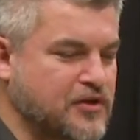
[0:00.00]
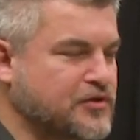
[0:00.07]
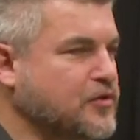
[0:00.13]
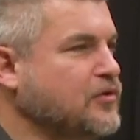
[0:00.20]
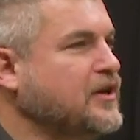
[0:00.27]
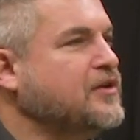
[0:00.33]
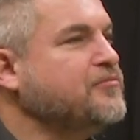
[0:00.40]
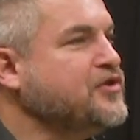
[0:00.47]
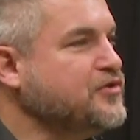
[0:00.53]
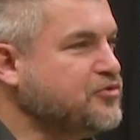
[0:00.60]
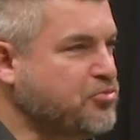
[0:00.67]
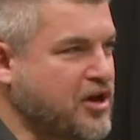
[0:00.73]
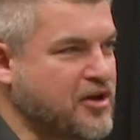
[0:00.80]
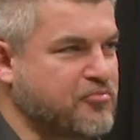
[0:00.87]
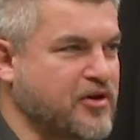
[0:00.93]
Don't let them use
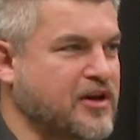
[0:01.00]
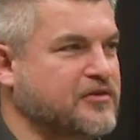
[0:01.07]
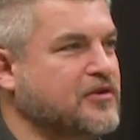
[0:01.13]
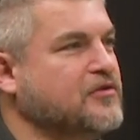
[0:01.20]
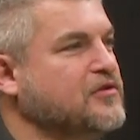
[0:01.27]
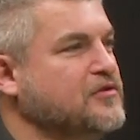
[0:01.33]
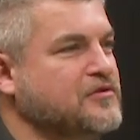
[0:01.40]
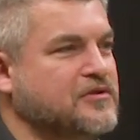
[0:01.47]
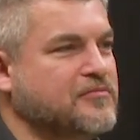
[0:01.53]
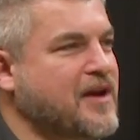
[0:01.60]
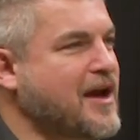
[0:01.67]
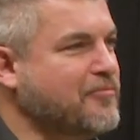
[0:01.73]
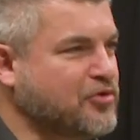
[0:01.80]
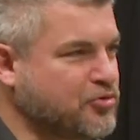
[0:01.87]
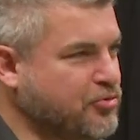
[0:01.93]
PayPal. Don't lose them
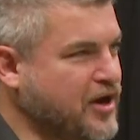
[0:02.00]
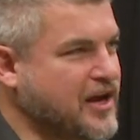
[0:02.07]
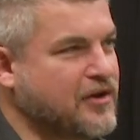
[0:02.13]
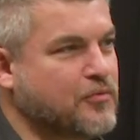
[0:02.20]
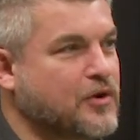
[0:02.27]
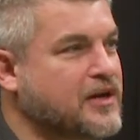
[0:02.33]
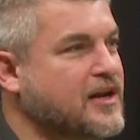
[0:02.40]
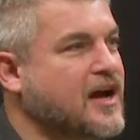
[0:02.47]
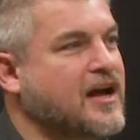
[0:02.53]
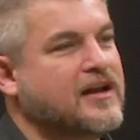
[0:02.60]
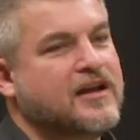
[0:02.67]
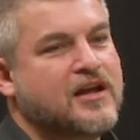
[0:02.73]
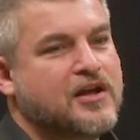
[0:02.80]
Apple Pay, whatnot.